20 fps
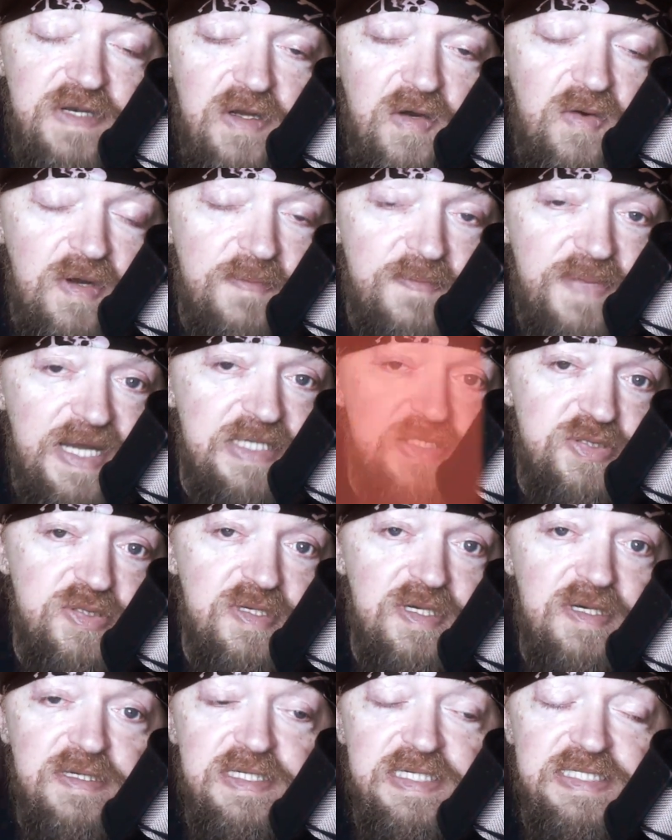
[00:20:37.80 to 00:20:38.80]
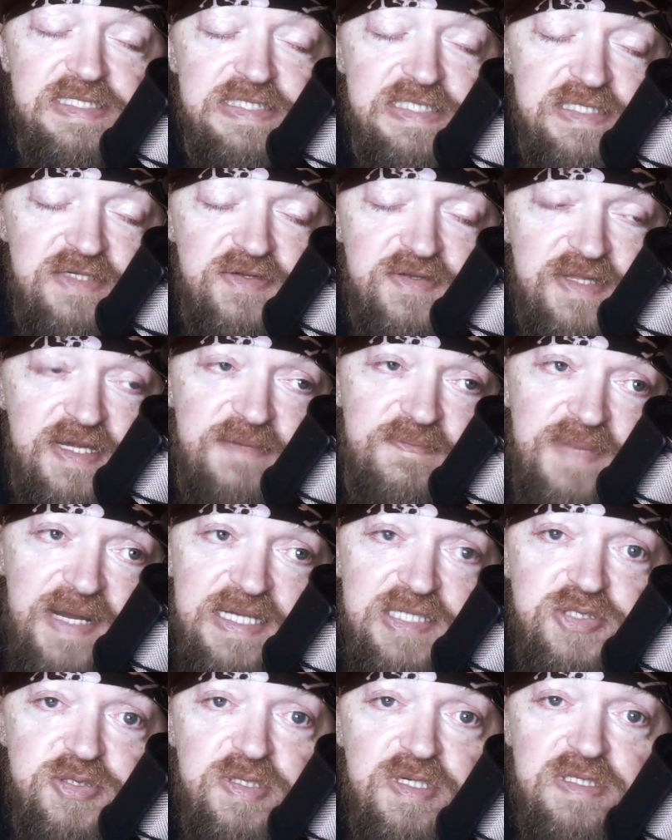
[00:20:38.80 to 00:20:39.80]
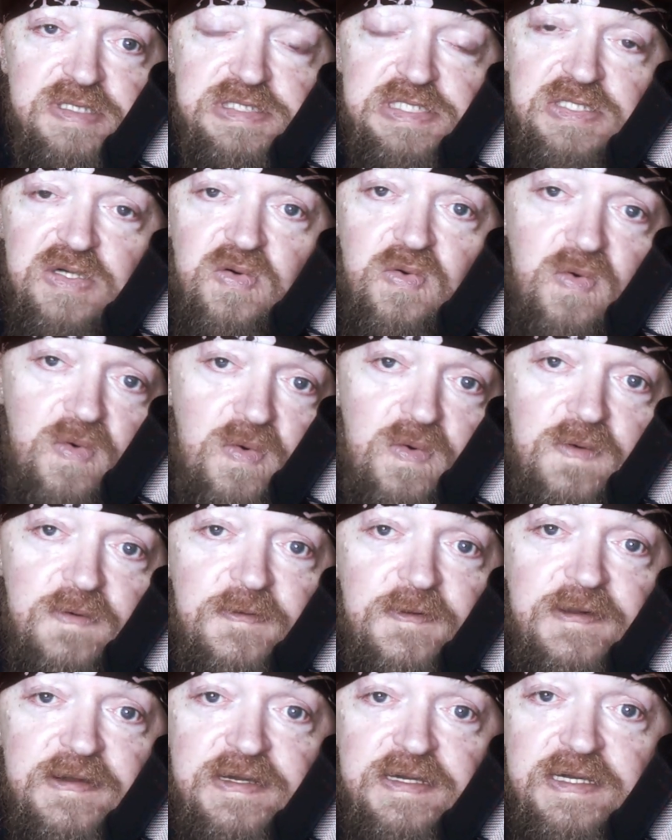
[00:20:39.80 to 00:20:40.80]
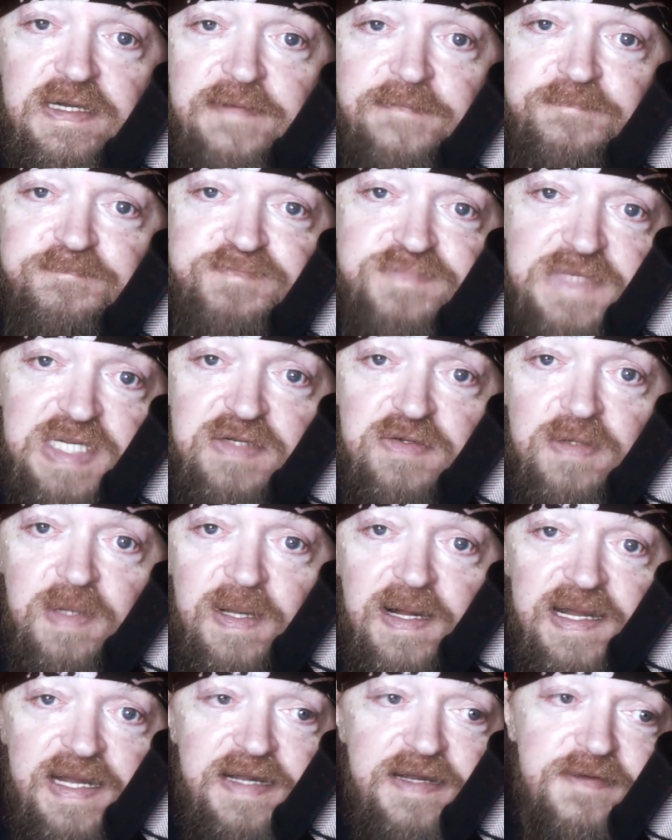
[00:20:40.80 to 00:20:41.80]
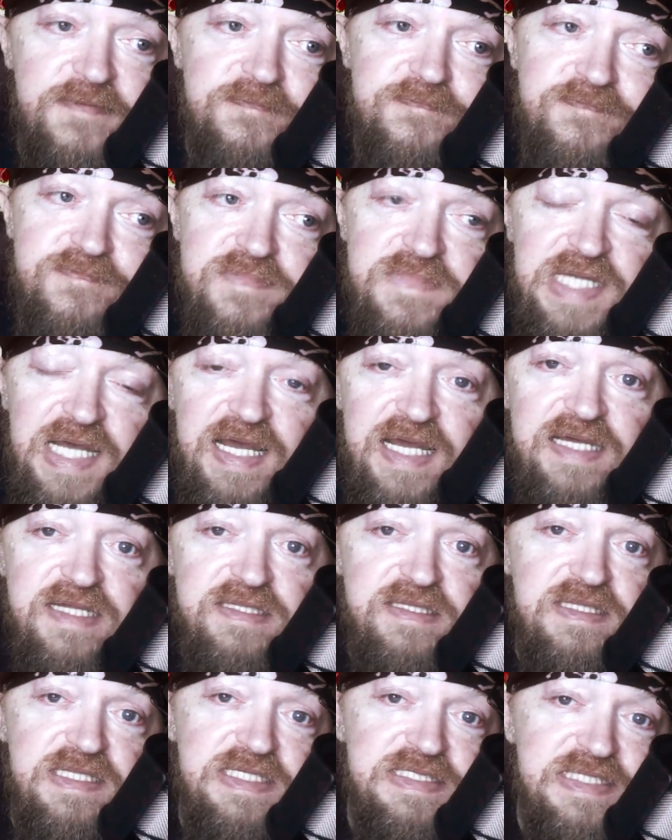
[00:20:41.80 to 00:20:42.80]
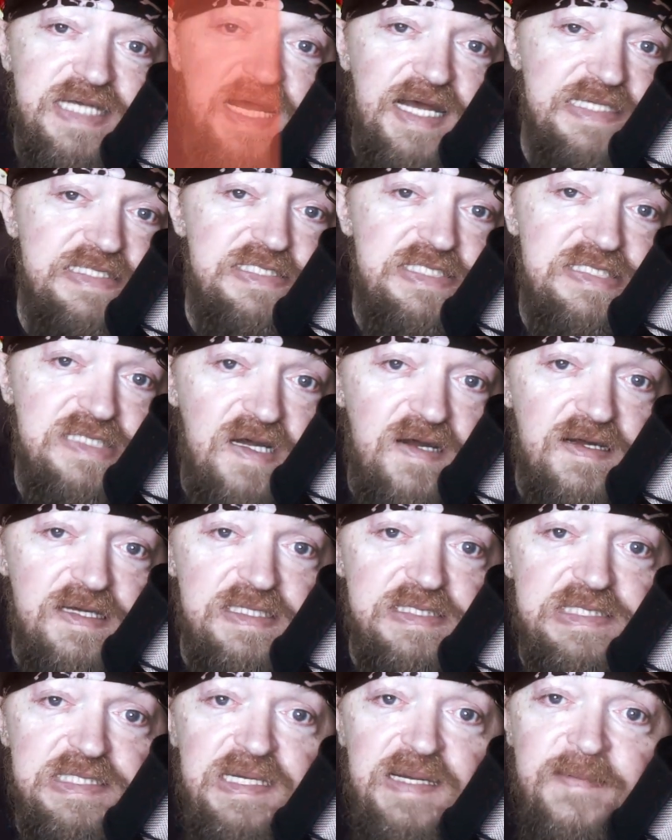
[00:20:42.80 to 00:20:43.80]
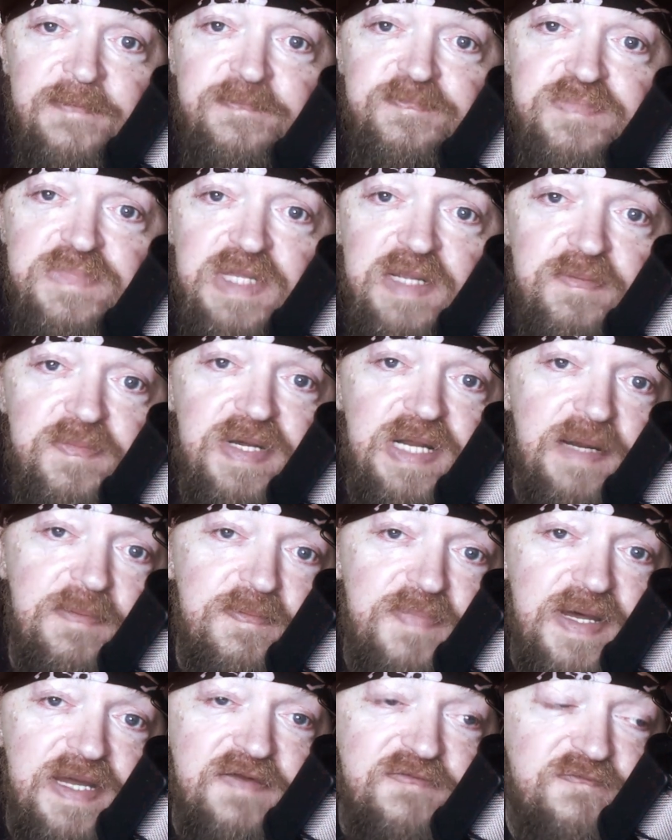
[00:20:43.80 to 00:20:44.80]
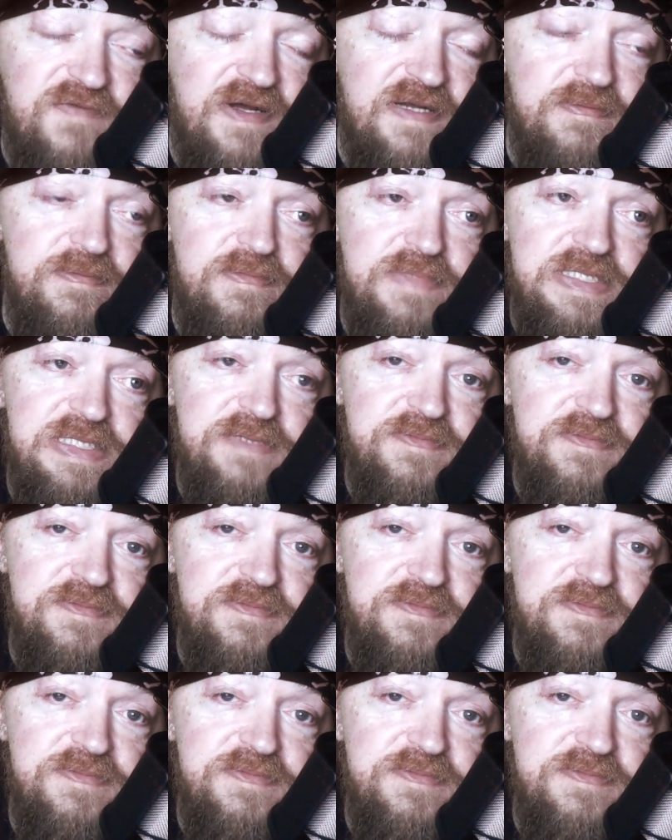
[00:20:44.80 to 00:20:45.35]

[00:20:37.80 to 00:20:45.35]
know what Patreon is and you think Patreon's cool, you're like, hey, this guy sucks, but I bet if I